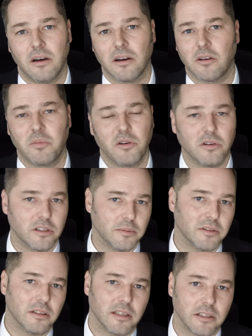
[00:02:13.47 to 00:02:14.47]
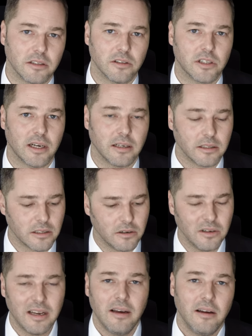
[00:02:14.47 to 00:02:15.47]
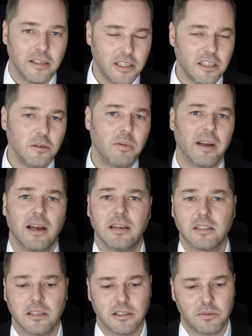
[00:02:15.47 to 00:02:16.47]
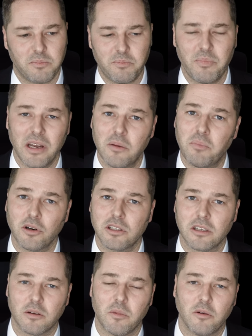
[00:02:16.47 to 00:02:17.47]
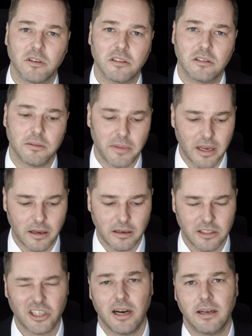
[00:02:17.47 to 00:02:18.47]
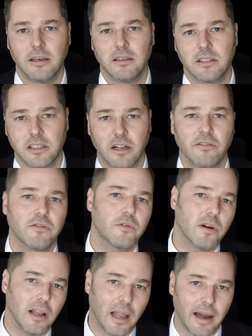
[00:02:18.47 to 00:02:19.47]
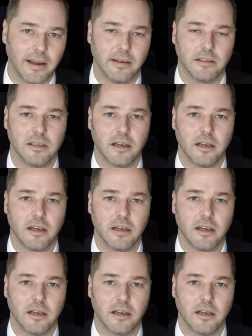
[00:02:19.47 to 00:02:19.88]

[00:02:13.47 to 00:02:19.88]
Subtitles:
computer chips and things to China. So Xi Jinping has this big push at the moment to make China self-reliant.